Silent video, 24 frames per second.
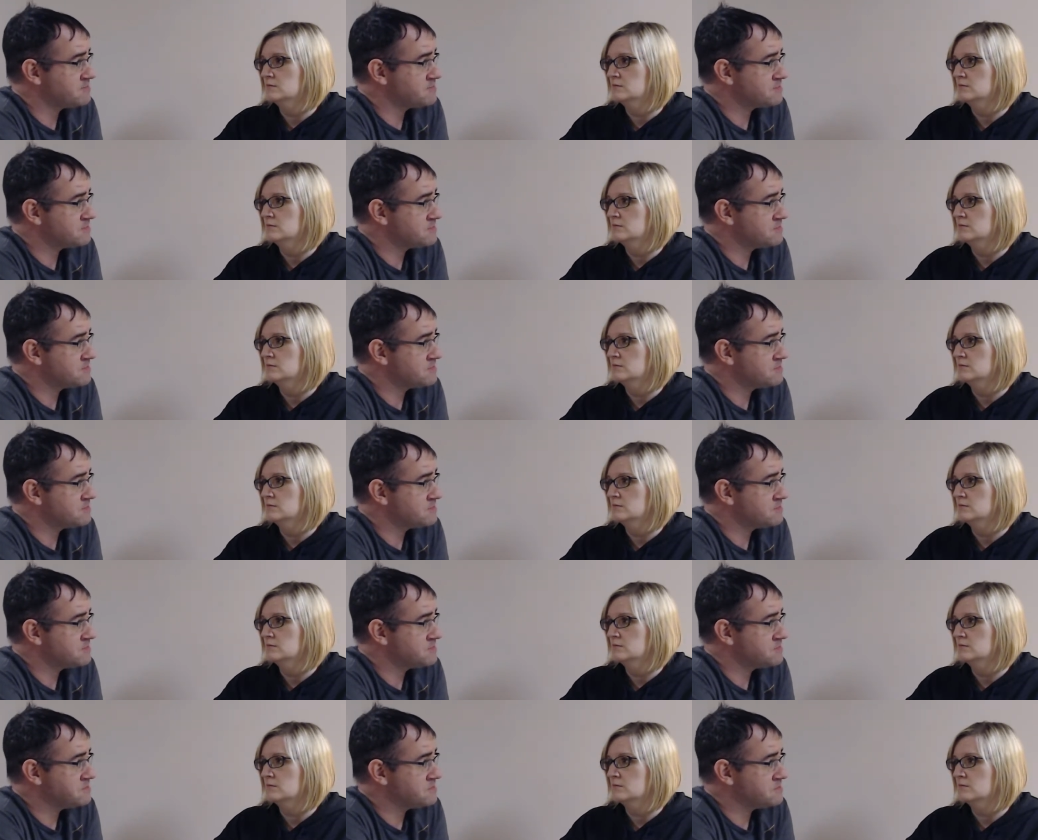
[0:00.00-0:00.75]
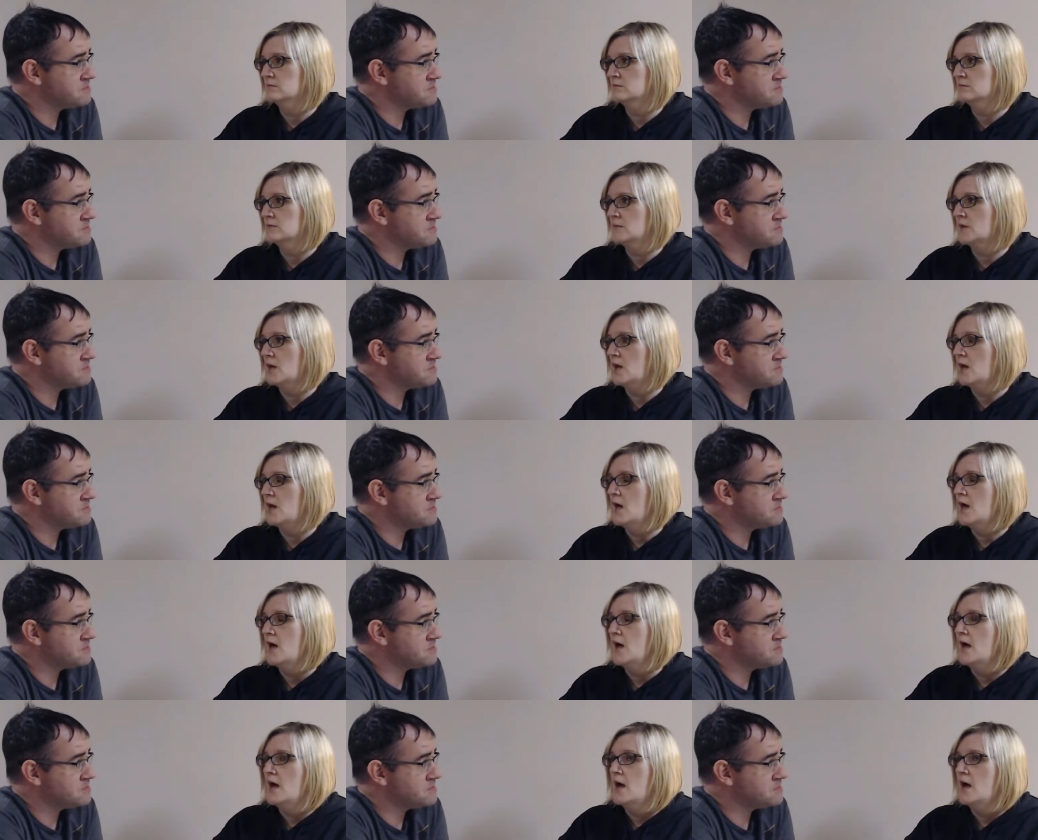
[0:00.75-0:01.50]

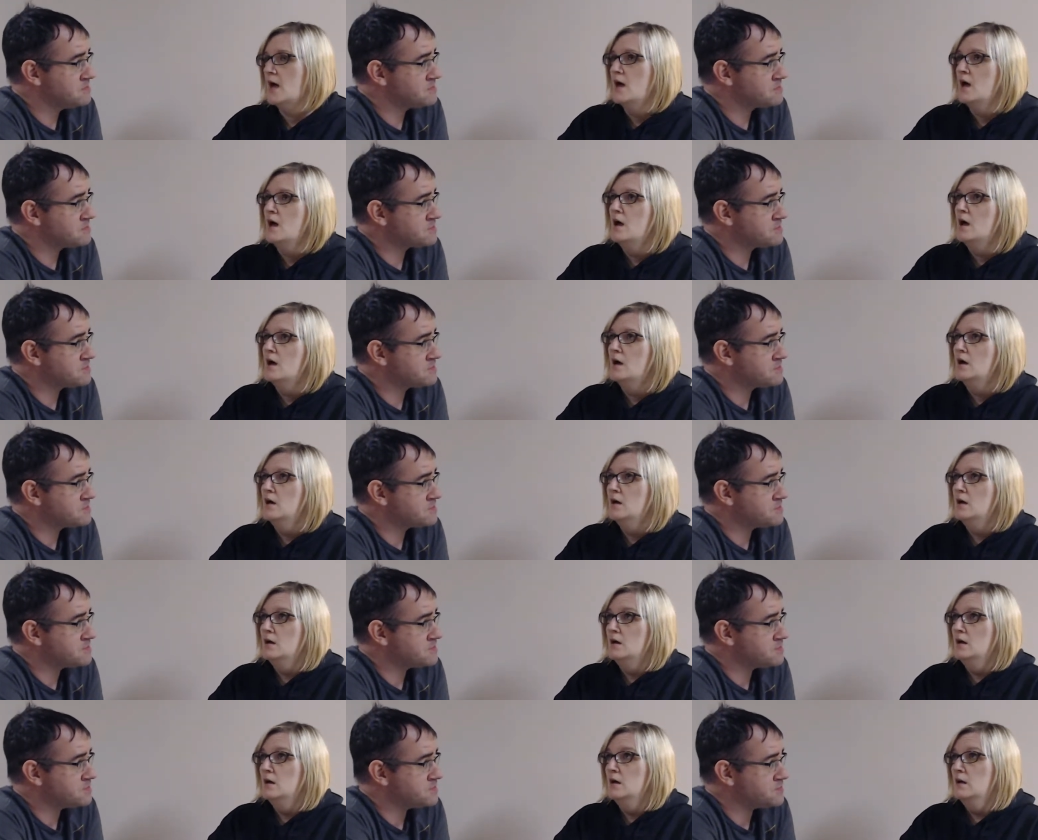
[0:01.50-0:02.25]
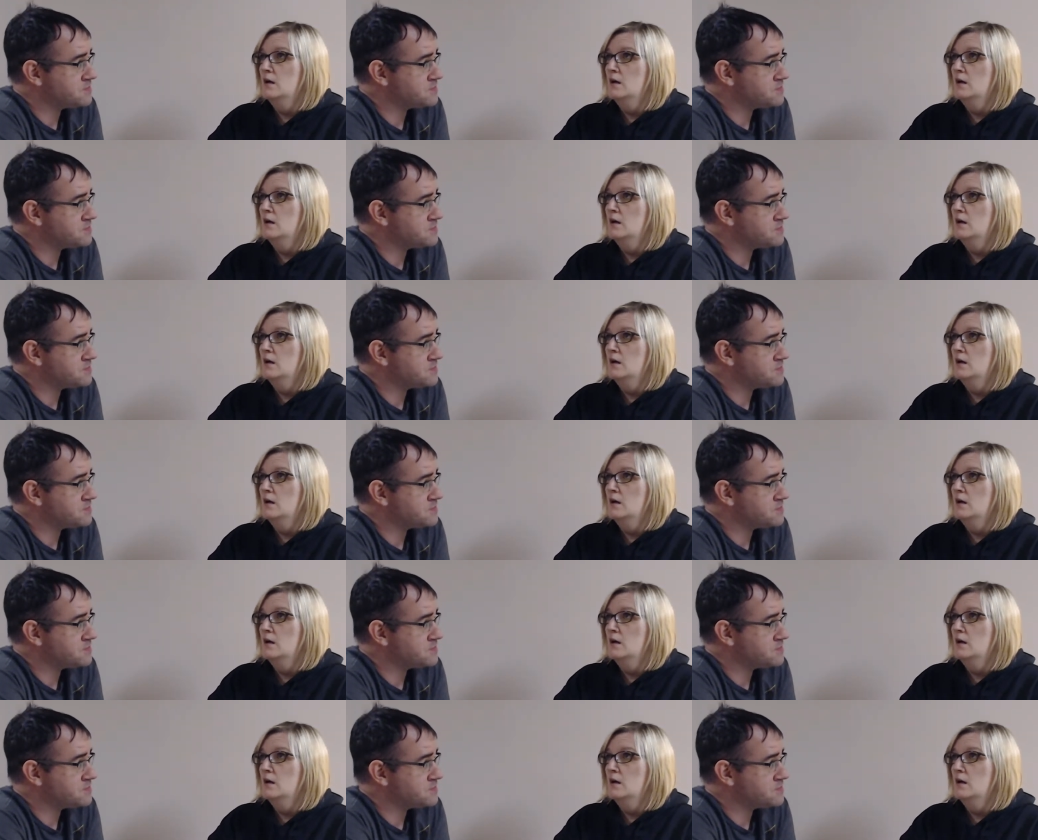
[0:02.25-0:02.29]
Nothing is said.